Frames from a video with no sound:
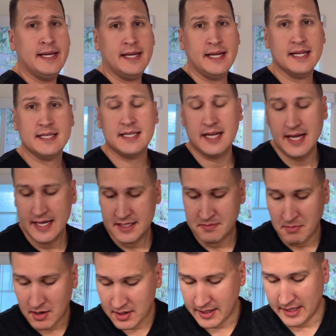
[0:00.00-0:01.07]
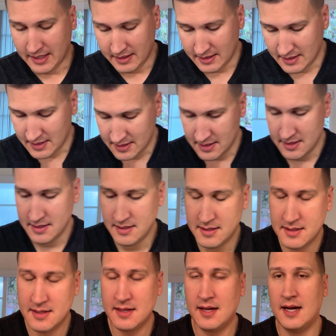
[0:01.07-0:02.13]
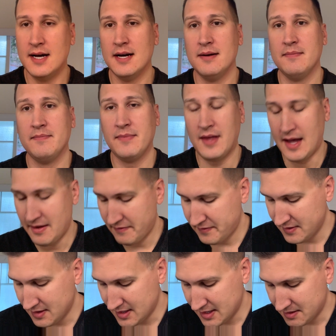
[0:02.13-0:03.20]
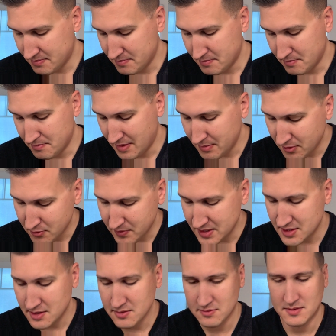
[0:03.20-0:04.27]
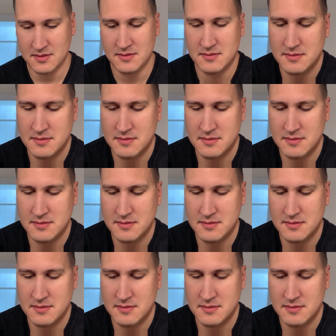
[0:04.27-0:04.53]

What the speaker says: in today's market? I feel like maybe we don't.